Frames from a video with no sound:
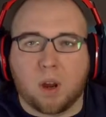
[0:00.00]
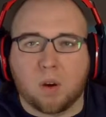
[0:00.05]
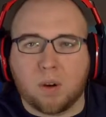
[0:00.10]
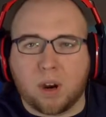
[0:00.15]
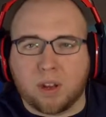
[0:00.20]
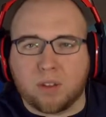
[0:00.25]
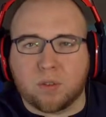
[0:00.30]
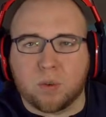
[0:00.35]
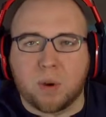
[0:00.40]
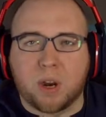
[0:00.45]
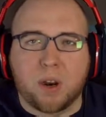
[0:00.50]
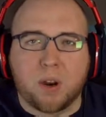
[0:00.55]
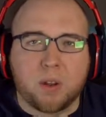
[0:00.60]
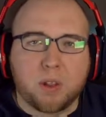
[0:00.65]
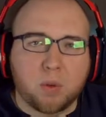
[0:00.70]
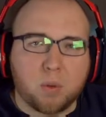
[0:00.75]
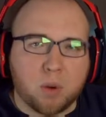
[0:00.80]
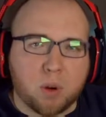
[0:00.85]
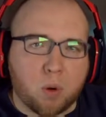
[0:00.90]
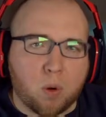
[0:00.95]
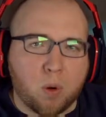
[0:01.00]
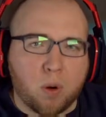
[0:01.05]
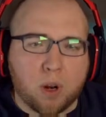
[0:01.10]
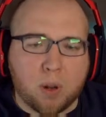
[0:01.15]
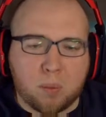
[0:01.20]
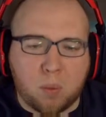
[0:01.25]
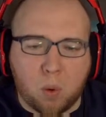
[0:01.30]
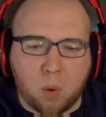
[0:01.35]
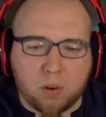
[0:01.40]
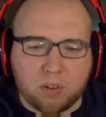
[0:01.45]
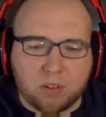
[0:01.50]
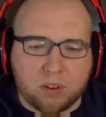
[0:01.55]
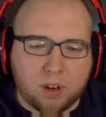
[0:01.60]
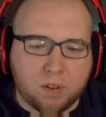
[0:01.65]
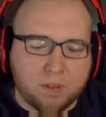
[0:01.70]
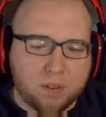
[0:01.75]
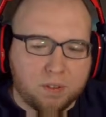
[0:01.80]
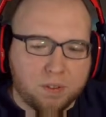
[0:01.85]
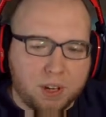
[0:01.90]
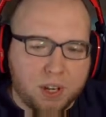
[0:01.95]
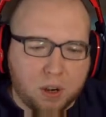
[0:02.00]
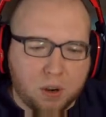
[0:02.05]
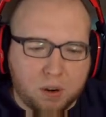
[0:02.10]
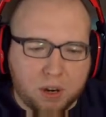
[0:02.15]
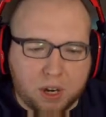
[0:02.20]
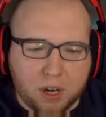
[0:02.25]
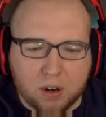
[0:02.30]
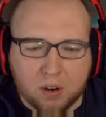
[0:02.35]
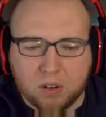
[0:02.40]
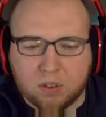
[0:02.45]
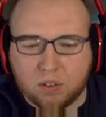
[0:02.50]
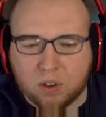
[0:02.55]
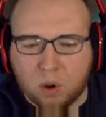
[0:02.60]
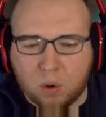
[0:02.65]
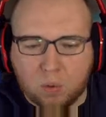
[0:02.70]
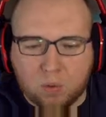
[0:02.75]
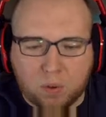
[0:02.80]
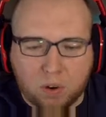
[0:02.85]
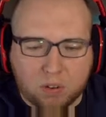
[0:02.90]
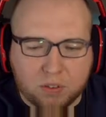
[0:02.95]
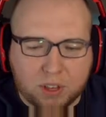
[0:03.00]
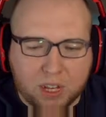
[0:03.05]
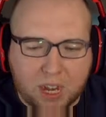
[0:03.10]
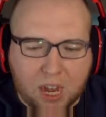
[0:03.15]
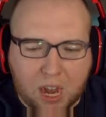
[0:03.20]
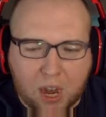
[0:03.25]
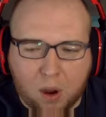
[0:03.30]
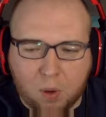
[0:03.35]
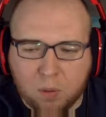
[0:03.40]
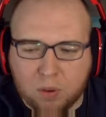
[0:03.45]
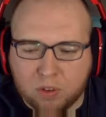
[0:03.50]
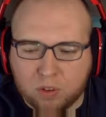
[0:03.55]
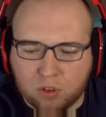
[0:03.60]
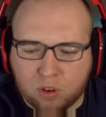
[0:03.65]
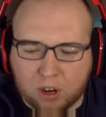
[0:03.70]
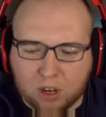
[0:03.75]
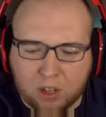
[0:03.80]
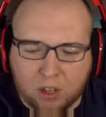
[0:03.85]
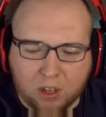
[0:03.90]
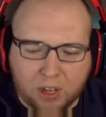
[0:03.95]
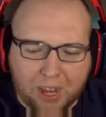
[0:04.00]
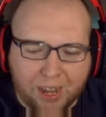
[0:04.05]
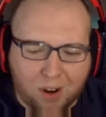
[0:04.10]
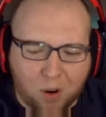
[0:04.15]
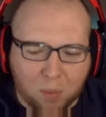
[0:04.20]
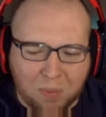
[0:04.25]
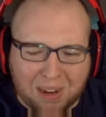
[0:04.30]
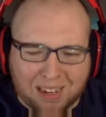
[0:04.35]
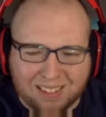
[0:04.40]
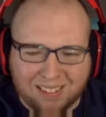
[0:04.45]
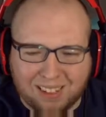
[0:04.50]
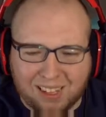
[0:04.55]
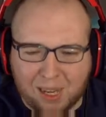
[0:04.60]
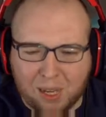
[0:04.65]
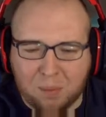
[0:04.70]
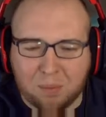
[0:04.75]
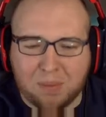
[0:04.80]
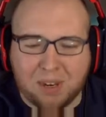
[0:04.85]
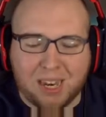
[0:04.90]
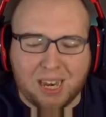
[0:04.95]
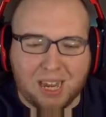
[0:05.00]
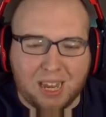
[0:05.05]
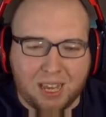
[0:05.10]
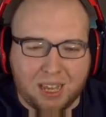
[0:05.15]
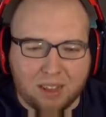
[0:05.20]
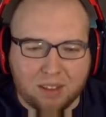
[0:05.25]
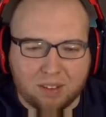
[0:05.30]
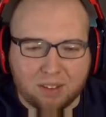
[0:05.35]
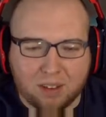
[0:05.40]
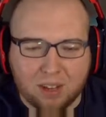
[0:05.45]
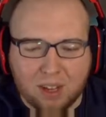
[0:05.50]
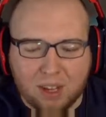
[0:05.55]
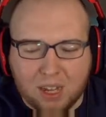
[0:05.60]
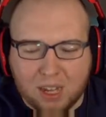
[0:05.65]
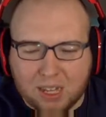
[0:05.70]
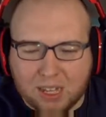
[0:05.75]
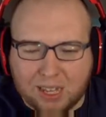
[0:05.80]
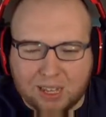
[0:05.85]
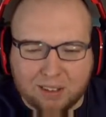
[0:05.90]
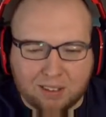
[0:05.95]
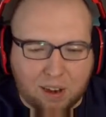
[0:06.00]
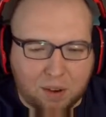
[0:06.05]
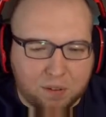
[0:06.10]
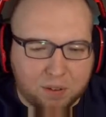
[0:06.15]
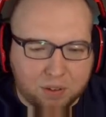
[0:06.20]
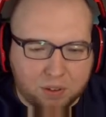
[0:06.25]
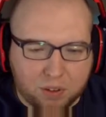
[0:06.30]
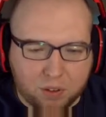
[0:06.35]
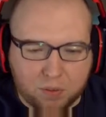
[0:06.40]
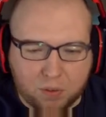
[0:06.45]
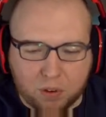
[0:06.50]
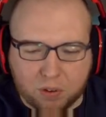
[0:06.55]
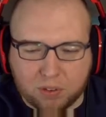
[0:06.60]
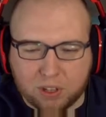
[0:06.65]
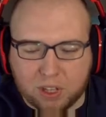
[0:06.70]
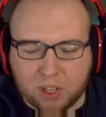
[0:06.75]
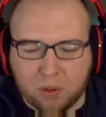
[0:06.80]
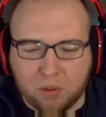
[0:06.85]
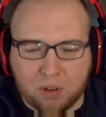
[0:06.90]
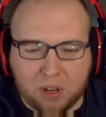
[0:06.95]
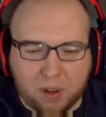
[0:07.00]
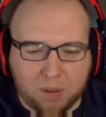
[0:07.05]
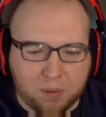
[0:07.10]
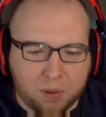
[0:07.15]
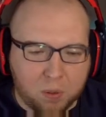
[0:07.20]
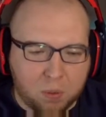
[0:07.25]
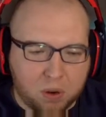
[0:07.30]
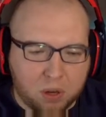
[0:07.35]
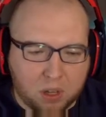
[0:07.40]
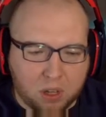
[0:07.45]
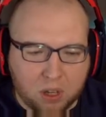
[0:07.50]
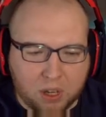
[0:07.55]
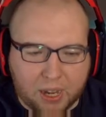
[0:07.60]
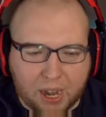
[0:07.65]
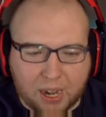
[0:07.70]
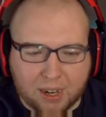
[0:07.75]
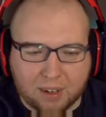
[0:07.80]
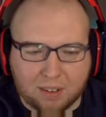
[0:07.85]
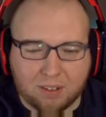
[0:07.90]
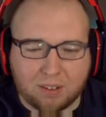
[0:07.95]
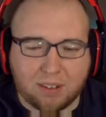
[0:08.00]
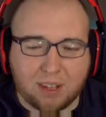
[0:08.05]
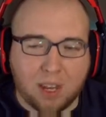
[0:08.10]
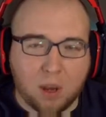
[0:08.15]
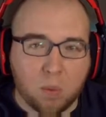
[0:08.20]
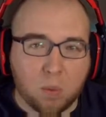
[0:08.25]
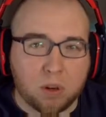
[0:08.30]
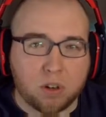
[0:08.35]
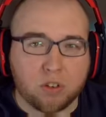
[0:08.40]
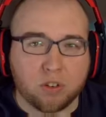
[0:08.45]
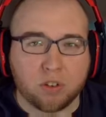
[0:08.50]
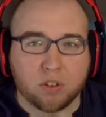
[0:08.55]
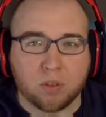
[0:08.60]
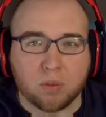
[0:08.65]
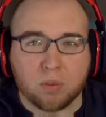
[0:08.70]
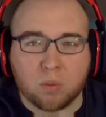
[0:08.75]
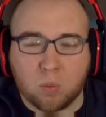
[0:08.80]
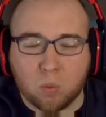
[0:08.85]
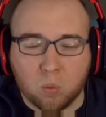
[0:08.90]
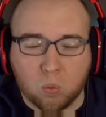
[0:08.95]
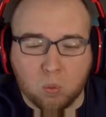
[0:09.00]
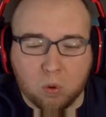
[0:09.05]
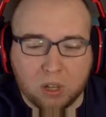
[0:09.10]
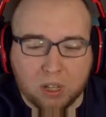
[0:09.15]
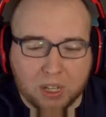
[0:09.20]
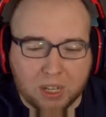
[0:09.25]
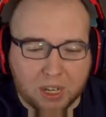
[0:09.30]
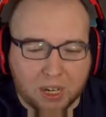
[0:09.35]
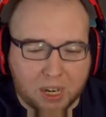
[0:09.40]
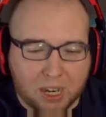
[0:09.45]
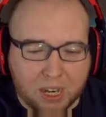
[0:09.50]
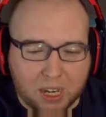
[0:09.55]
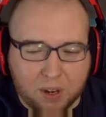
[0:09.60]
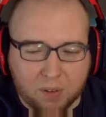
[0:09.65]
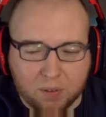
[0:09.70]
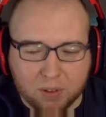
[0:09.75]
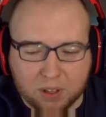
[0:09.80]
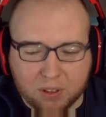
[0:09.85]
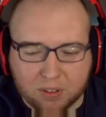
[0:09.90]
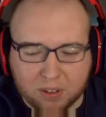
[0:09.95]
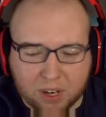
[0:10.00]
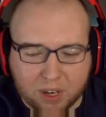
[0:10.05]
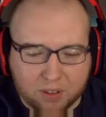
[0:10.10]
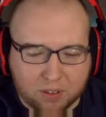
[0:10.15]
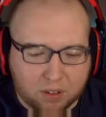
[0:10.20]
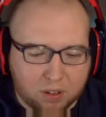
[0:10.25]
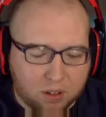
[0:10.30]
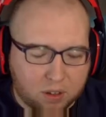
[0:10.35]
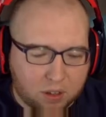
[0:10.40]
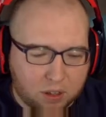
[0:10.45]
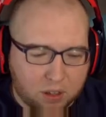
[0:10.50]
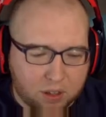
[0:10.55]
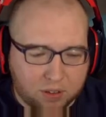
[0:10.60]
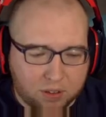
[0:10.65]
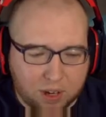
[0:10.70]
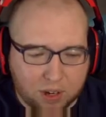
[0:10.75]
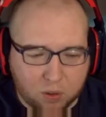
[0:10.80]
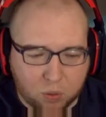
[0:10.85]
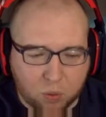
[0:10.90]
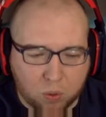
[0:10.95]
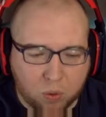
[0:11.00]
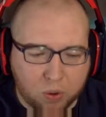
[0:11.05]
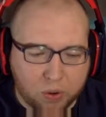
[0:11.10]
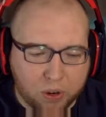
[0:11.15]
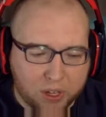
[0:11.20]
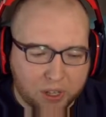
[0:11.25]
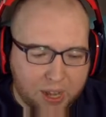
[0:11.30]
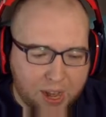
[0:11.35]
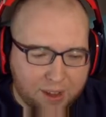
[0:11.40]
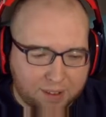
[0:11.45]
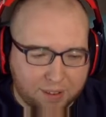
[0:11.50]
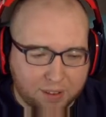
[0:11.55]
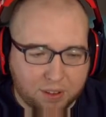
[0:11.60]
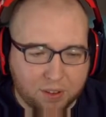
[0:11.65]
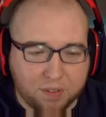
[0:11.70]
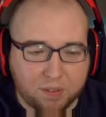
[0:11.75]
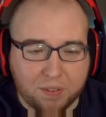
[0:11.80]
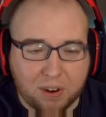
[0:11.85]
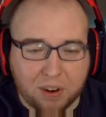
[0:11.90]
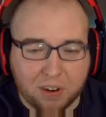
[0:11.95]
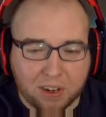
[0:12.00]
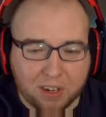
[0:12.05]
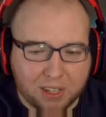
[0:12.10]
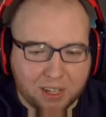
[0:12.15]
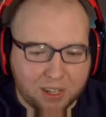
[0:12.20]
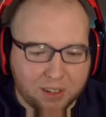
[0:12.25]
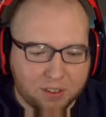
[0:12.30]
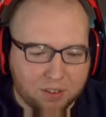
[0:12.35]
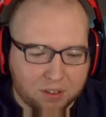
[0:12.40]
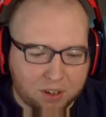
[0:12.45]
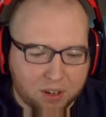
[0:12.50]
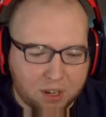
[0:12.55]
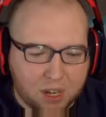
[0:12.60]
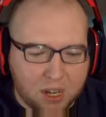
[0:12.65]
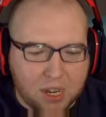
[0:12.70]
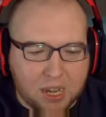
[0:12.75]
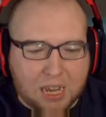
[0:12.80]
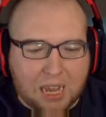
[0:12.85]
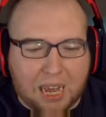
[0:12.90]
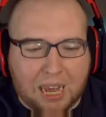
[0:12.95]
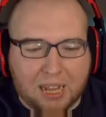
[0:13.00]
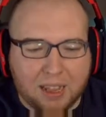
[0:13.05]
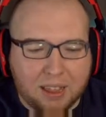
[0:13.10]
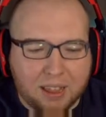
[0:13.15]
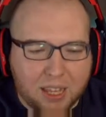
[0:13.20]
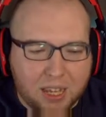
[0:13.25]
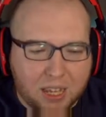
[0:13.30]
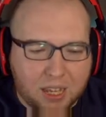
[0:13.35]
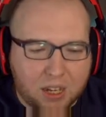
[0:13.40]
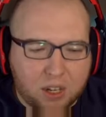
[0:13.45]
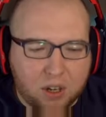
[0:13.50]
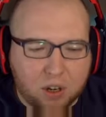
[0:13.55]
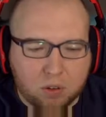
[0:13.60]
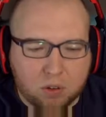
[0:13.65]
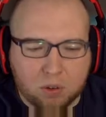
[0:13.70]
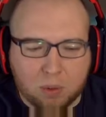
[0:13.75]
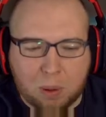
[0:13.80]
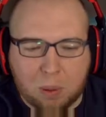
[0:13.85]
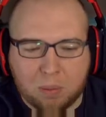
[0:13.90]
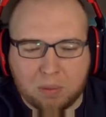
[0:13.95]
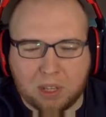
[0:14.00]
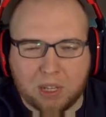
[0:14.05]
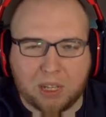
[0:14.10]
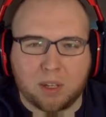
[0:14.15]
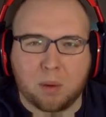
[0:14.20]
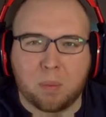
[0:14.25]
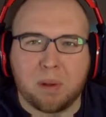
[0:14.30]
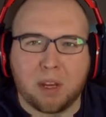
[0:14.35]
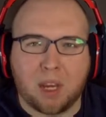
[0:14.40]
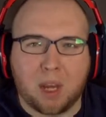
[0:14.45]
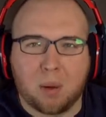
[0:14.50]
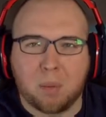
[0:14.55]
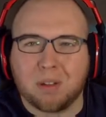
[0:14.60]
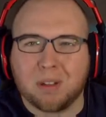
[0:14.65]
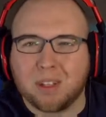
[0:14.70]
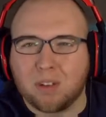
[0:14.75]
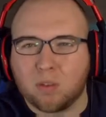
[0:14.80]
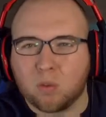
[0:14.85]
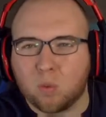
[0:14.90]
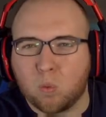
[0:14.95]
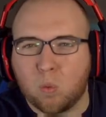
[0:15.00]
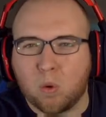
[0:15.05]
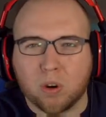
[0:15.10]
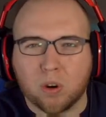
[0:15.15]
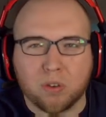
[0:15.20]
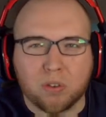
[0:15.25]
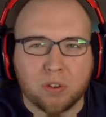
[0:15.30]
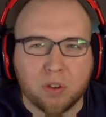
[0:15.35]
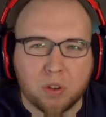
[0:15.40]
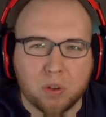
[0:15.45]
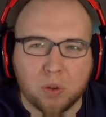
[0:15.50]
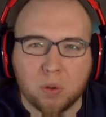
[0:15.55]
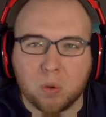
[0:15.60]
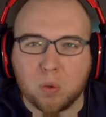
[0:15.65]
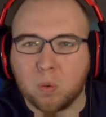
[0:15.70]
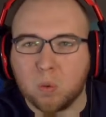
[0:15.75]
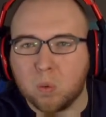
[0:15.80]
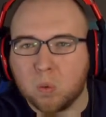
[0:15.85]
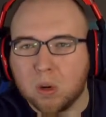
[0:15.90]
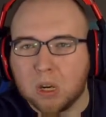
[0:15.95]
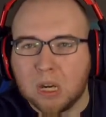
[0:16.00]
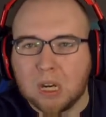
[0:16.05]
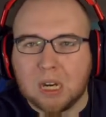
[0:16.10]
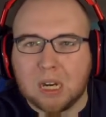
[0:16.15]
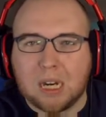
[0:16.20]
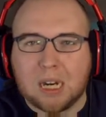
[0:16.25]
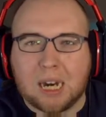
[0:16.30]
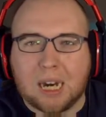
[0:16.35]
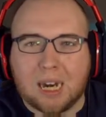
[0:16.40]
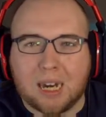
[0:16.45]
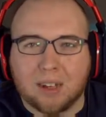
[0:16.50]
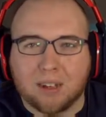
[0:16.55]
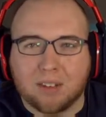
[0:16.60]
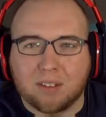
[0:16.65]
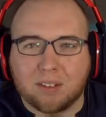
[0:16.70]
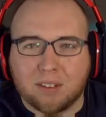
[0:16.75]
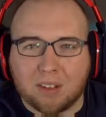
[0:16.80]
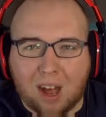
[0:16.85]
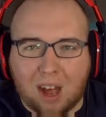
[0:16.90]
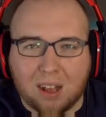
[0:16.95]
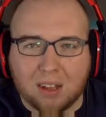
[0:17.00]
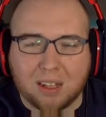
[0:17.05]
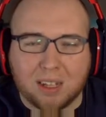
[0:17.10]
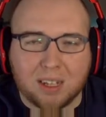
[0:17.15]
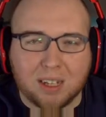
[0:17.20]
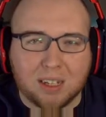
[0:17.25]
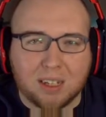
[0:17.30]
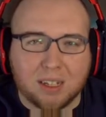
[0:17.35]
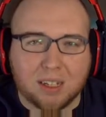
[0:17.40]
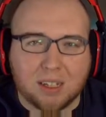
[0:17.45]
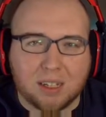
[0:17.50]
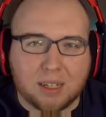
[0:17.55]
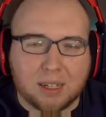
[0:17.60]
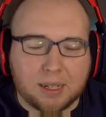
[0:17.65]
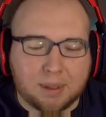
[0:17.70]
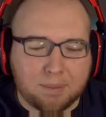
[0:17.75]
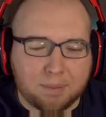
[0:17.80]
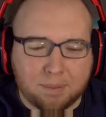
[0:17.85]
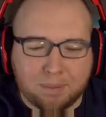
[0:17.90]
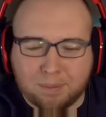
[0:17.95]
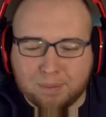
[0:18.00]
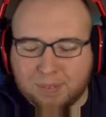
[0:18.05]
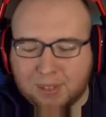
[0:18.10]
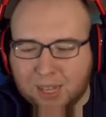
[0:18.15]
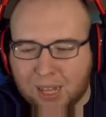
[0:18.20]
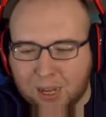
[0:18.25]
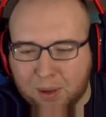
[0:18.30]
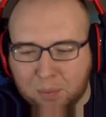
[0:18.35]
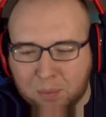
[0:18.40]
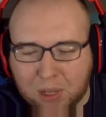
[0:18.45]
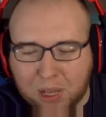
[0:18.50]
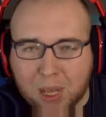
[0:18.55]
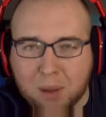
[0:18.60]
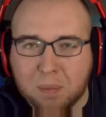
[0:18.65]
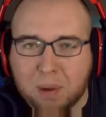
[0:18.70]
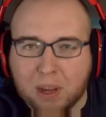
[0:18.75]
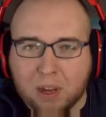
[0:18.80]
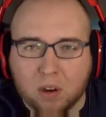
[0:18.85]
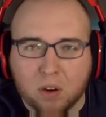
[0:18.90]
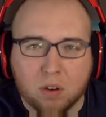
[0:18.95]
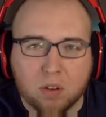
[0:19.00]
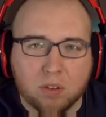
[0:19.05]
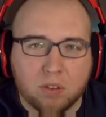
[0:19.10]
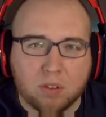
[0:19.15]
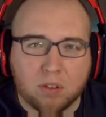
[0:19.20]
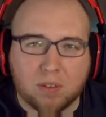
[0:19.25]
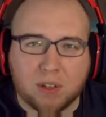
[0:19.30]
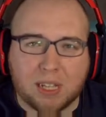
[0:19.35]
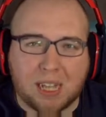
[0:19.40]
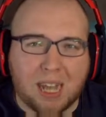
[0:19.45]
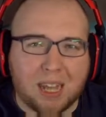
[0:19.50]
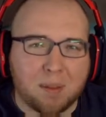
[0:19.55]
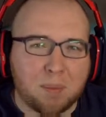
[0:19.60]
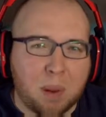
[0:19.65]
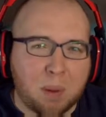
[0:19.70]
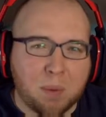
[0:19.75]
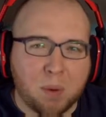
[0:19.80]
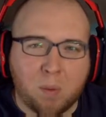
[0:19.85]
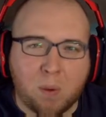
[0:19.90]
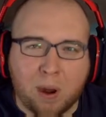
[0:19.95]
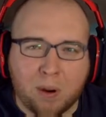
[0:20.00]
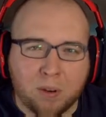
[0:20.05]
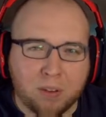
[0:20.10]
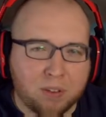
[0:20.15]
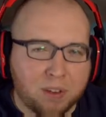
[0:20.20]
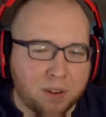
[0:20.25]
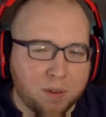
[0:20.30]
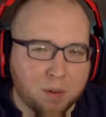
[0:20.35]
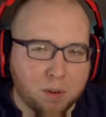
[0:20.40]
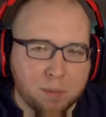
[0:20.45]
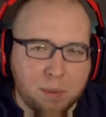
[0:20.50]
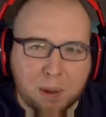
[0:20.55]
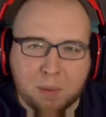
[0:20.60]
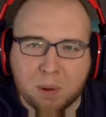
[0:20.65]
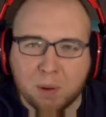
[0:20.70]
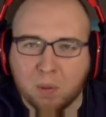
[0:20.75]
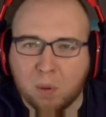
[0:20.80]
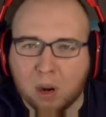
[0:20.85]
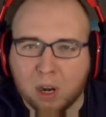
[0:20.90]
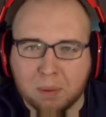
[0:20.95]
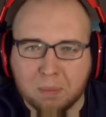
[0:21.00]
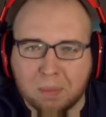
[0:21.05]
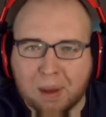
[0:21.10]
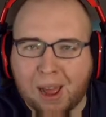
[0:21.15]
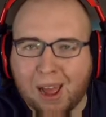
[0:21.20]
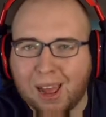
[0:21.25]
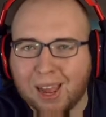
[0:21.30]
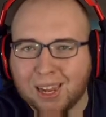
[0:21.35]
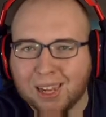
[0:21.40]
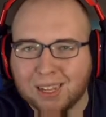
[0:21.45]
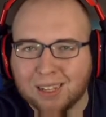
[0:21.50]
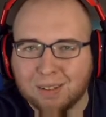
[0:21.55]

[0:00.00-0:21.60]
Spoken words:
right, so we're here in the recruiting portion of the video here. So first thing I always try to look at are my team needs. That's obviously the first thing you definitely want to look at to see what you're really going to need for this next recruiting class at the very least. And then, you know, sometimes I like to pick up at least 1 or 2 solid like playmakers and stuff like that. Maybe a wide receiver, maybe a running back,